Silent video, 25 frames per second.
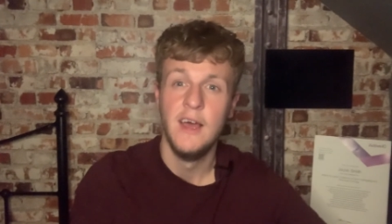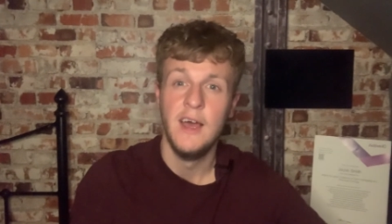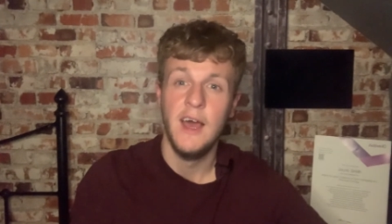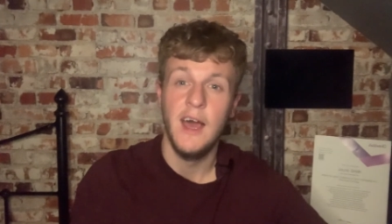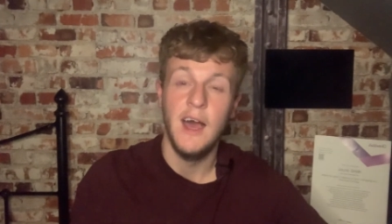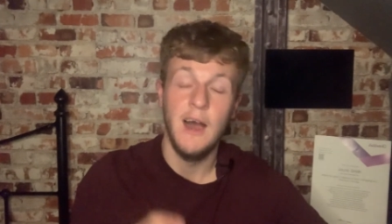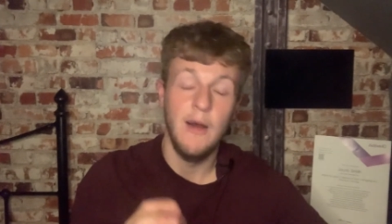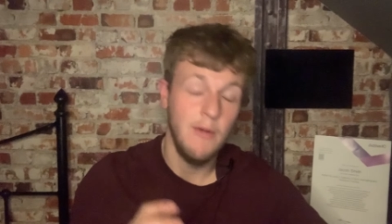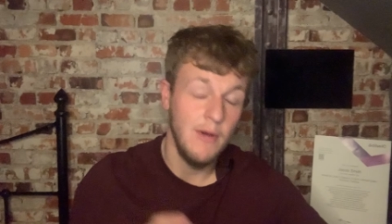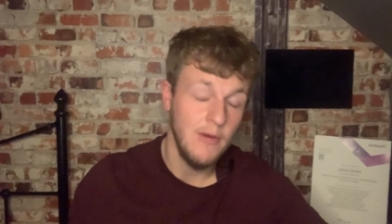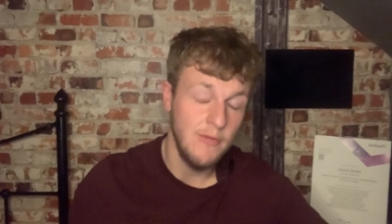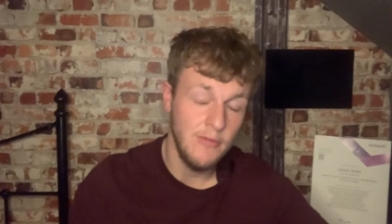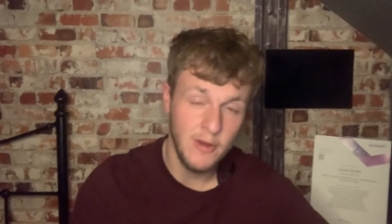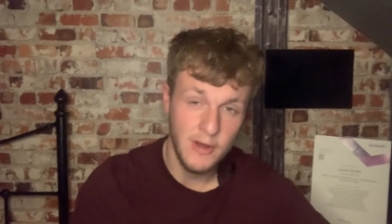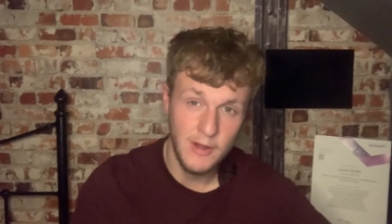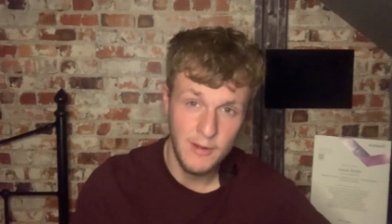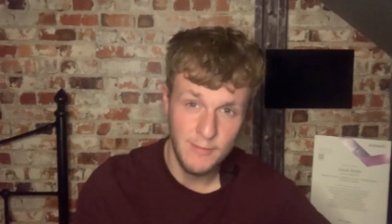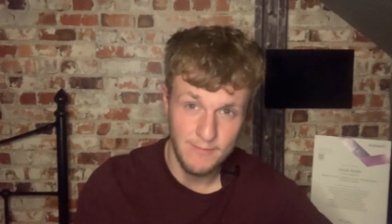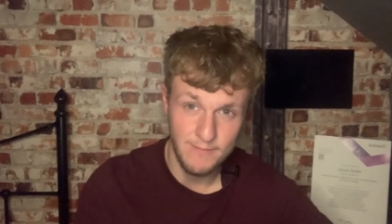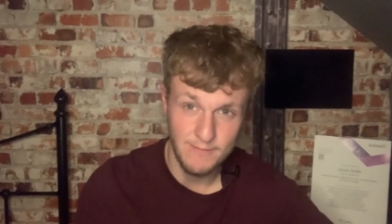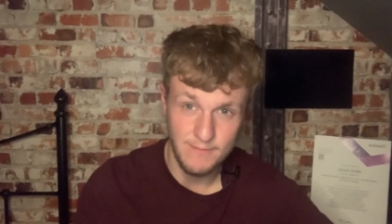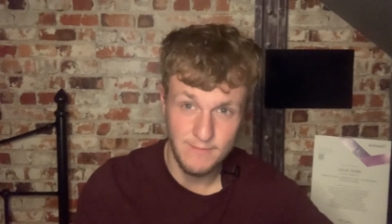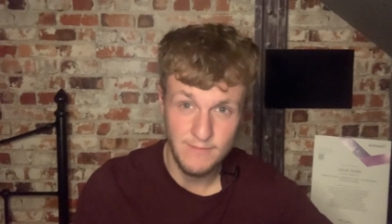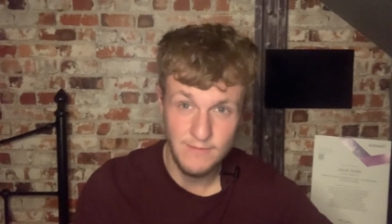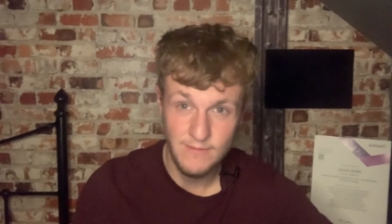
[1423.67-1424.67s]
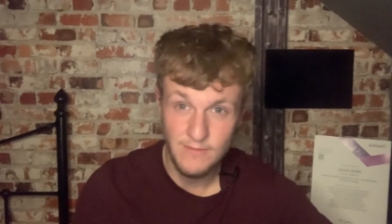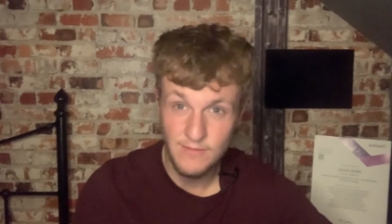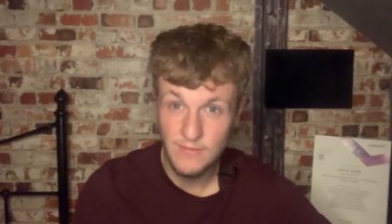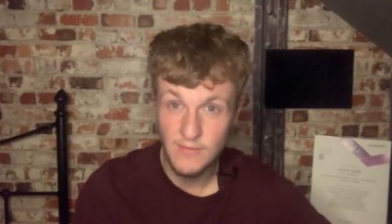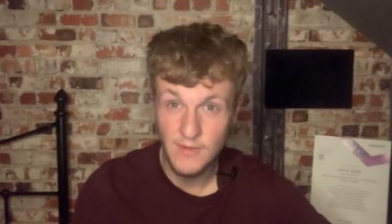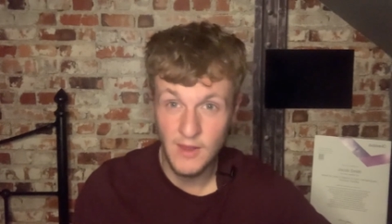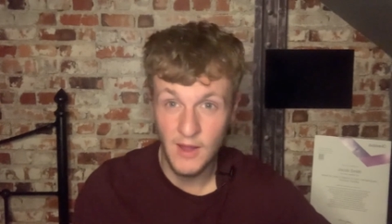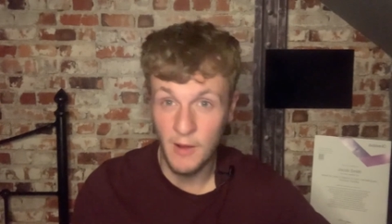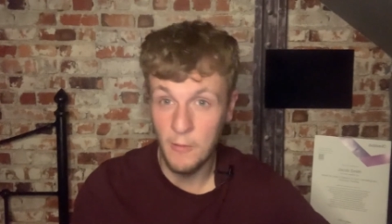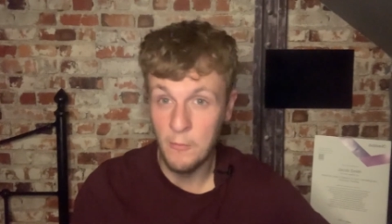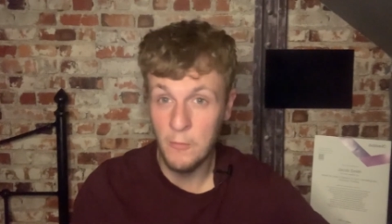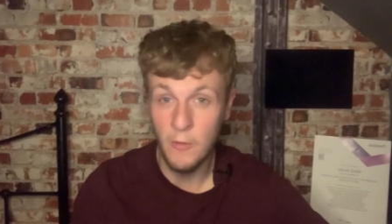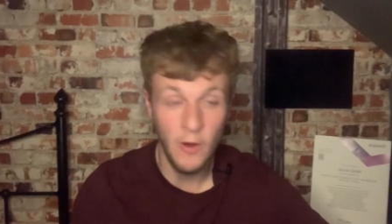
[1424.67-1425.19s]
However,
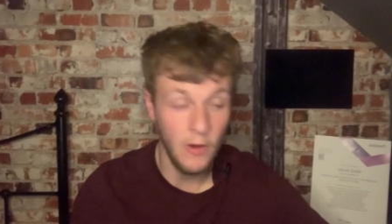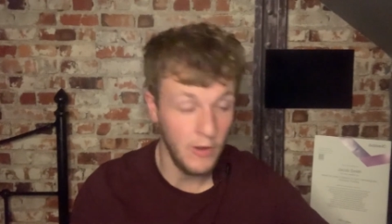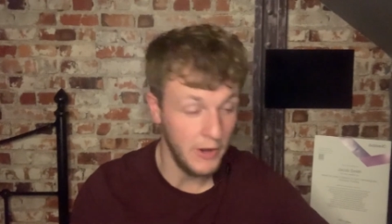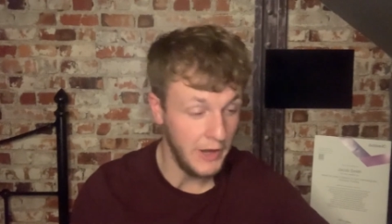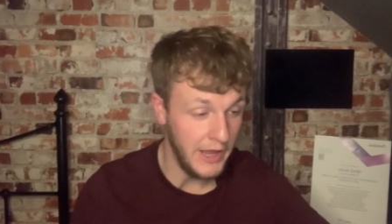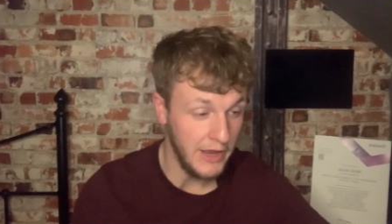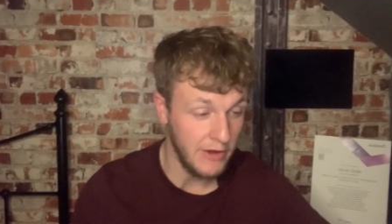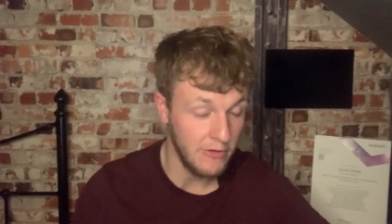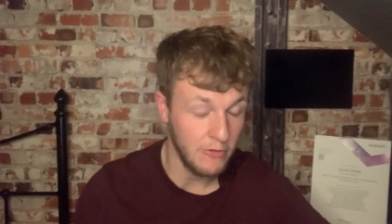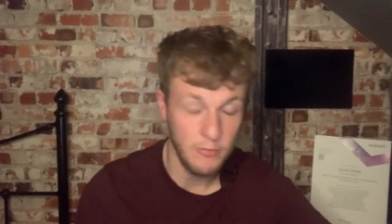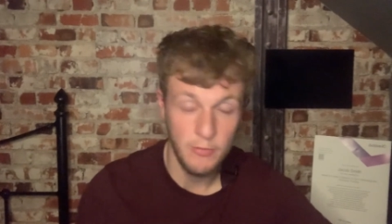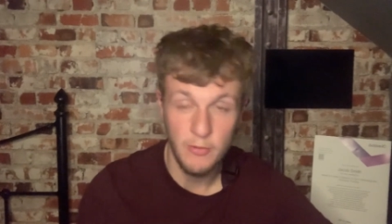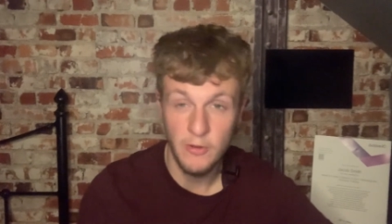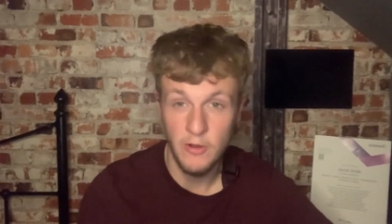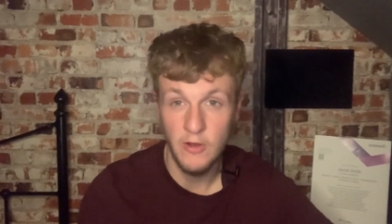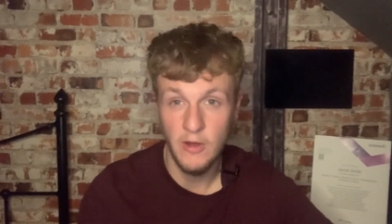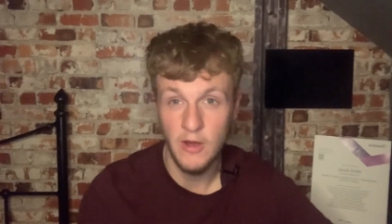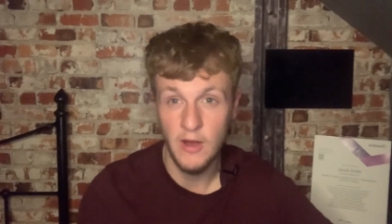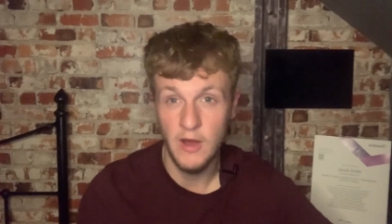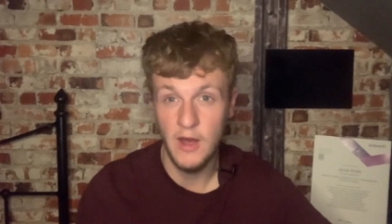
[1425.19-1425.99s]
I'm not an expert,